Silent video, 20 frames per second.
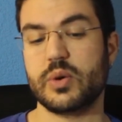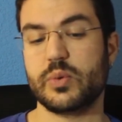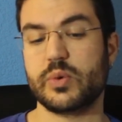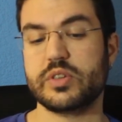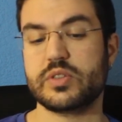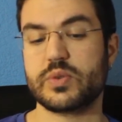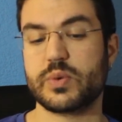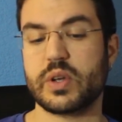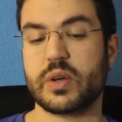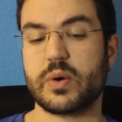
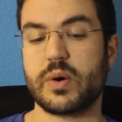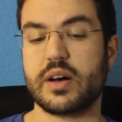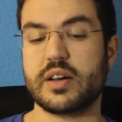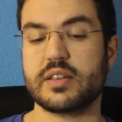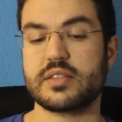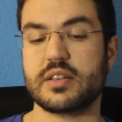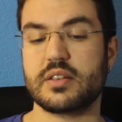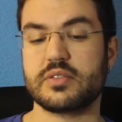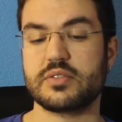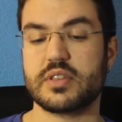which
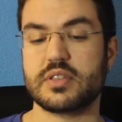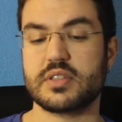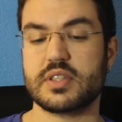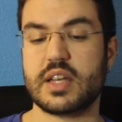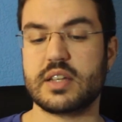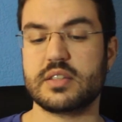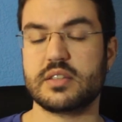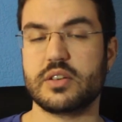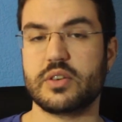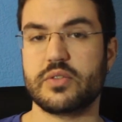requires an
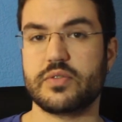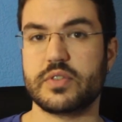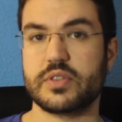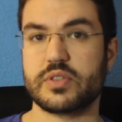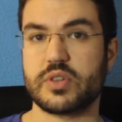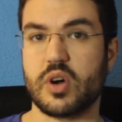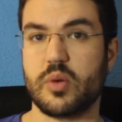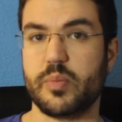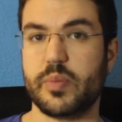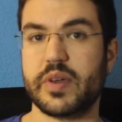understanding of the
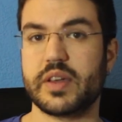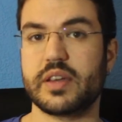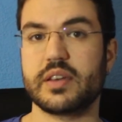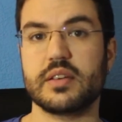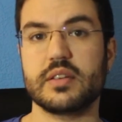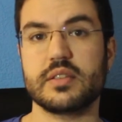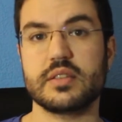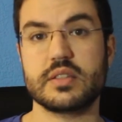topic,